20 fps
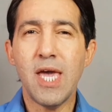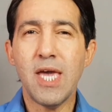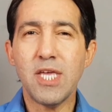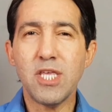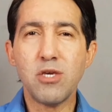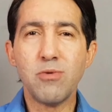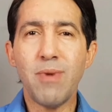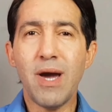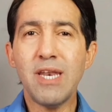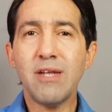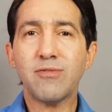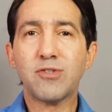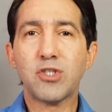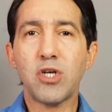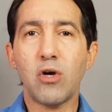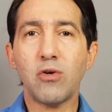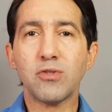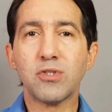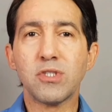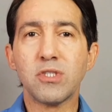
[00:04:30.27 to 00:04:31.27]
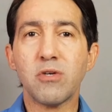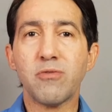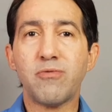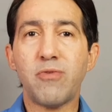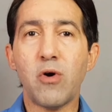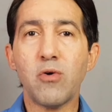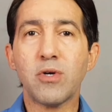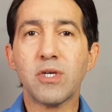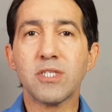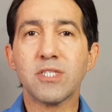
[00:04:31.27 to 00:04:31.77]
You might have chosen to
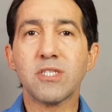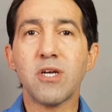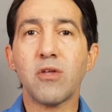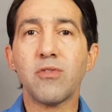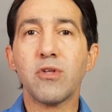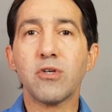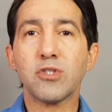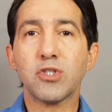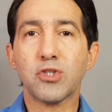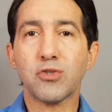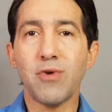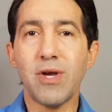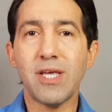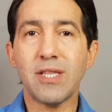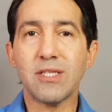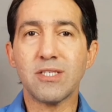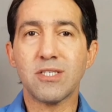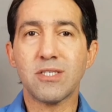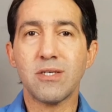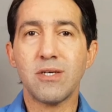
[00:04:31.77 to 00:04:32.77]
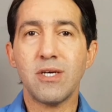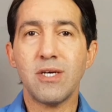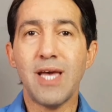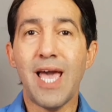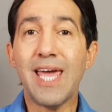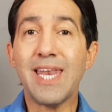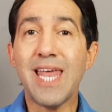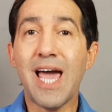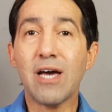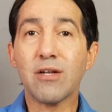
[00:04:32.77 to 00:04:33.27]
focus on their strengths
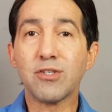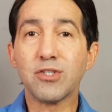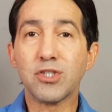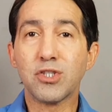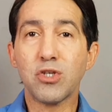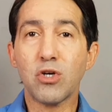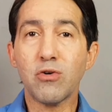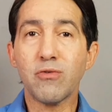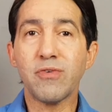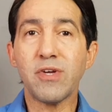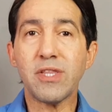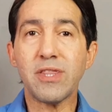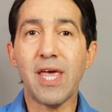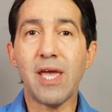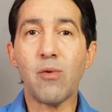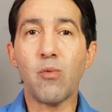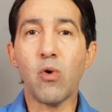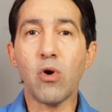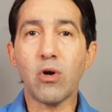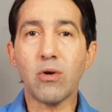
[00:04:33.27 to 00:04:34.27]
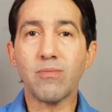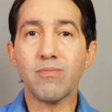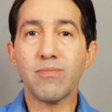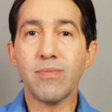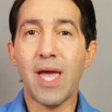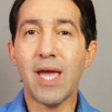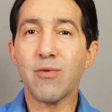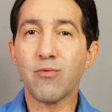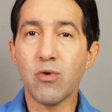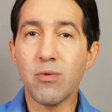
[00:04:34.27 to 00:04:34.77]
and how deserving they were
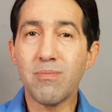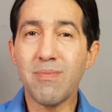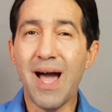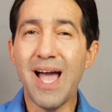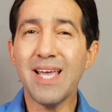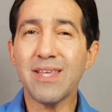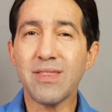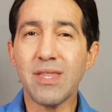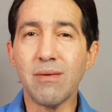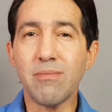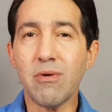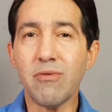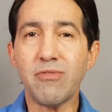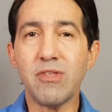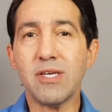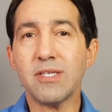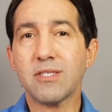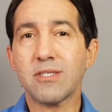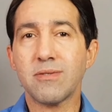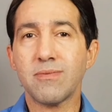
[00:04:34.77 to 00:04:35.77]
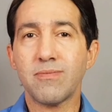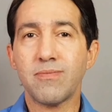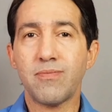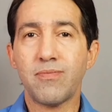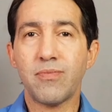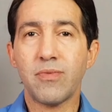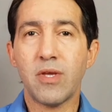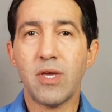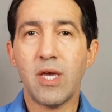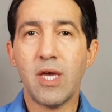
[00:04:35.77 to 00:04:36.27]
and remind them of this.
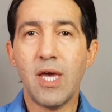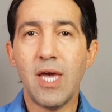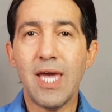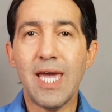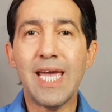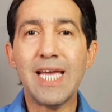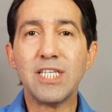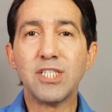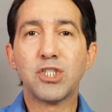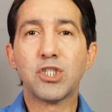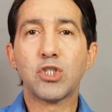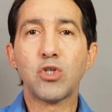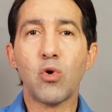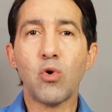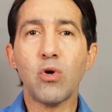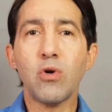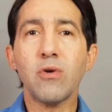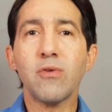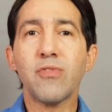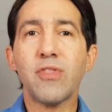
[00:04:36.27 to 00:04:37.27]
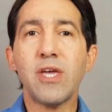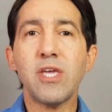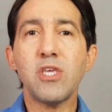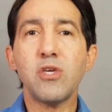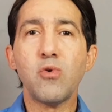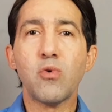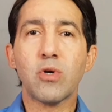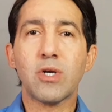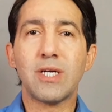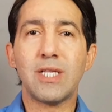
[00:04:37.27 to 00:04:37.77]
Ensure that
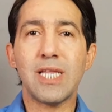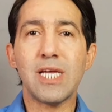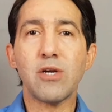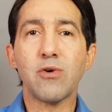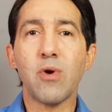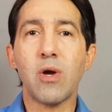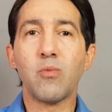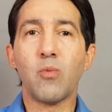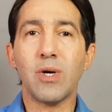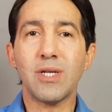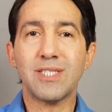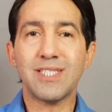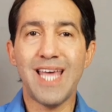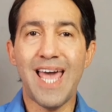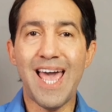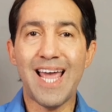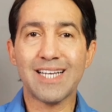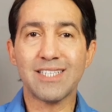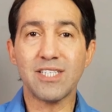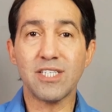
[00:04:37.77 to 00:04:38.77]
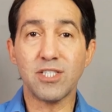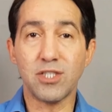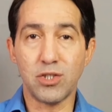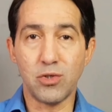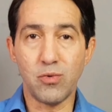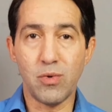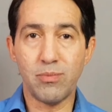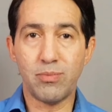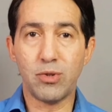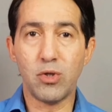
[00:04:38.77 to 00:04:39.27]
you are clear on what tactics
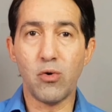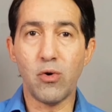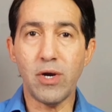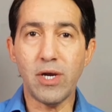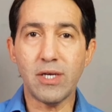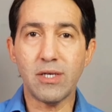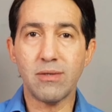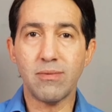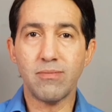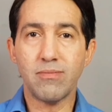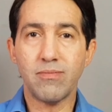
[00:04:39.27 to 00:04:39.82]
you employed.